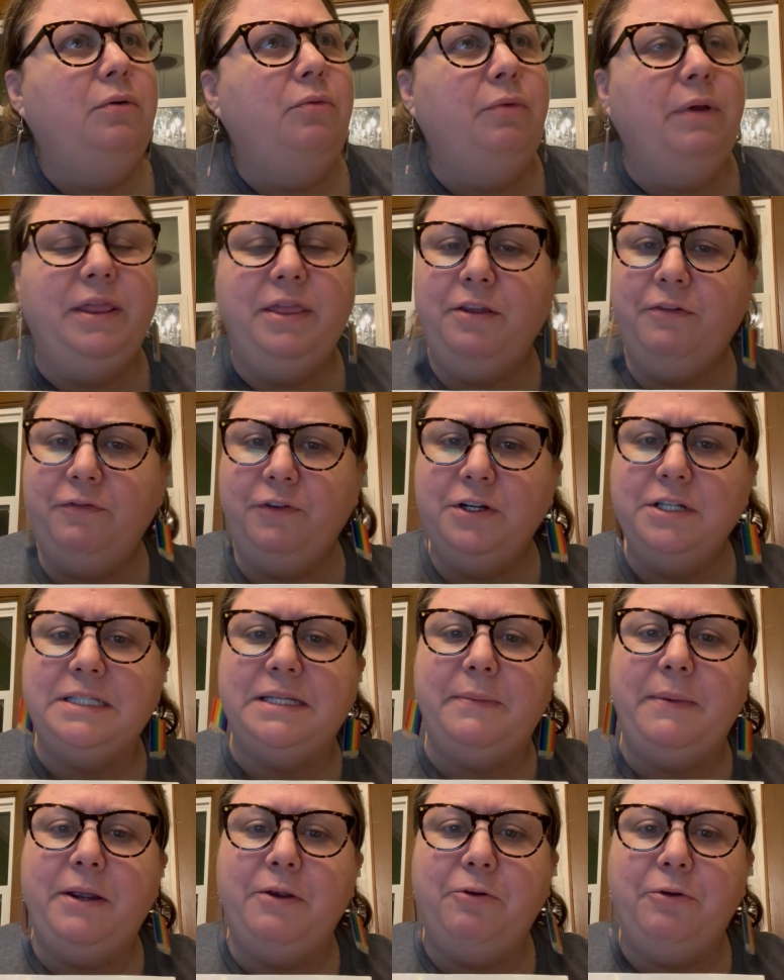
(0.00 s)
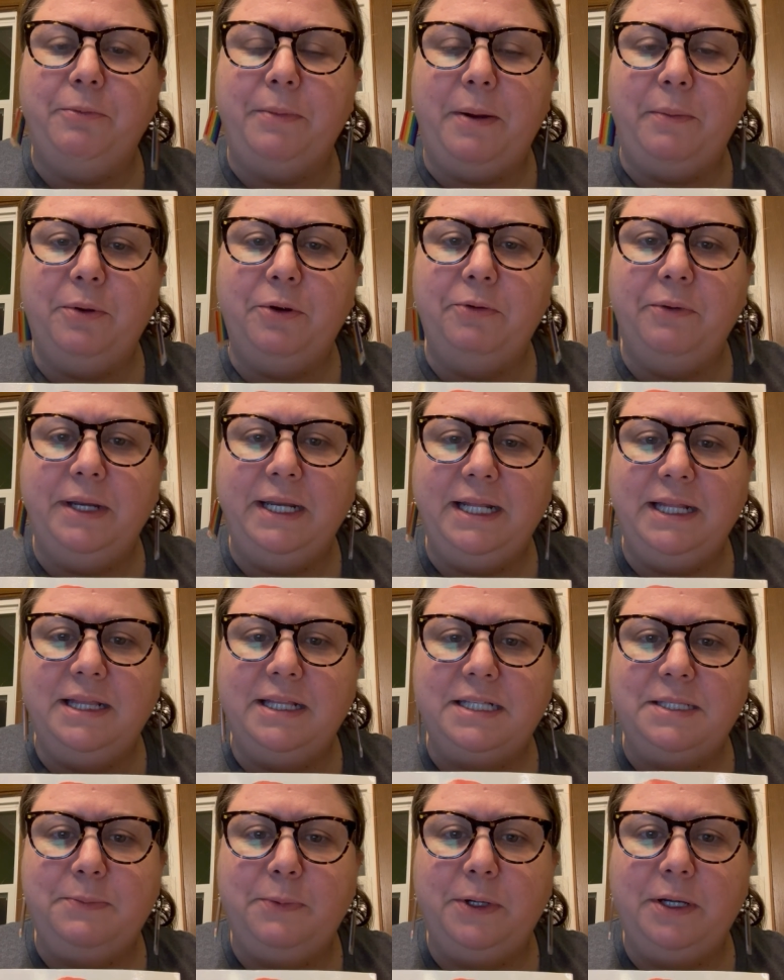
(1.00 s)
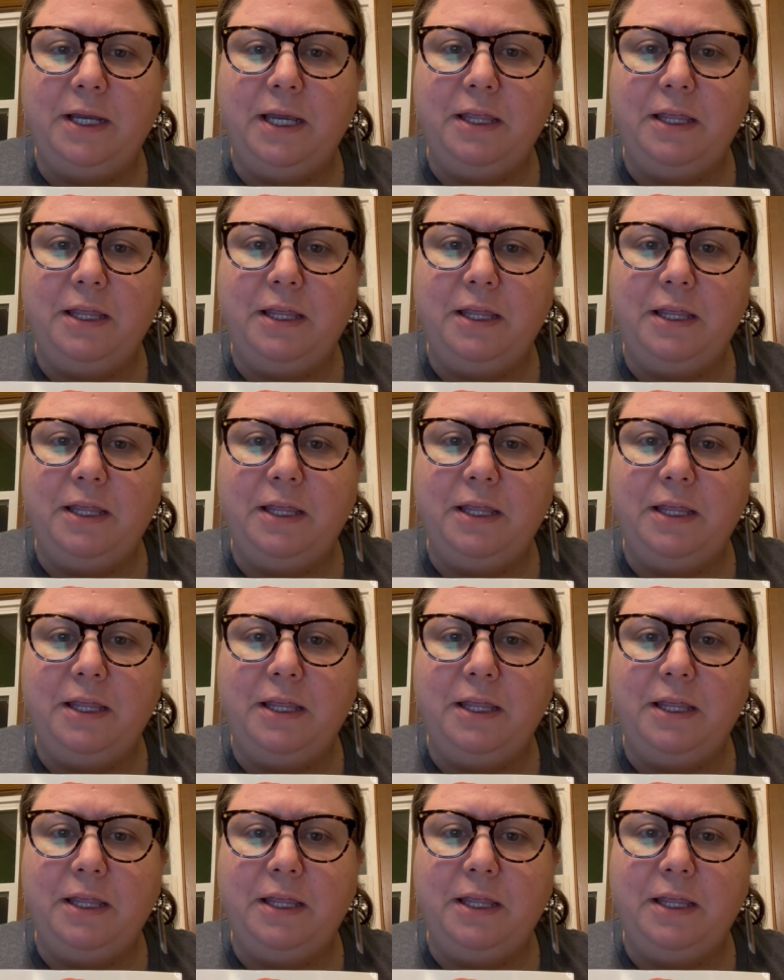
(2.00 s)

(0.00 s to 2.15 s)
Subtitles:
the first time I remember reading this book,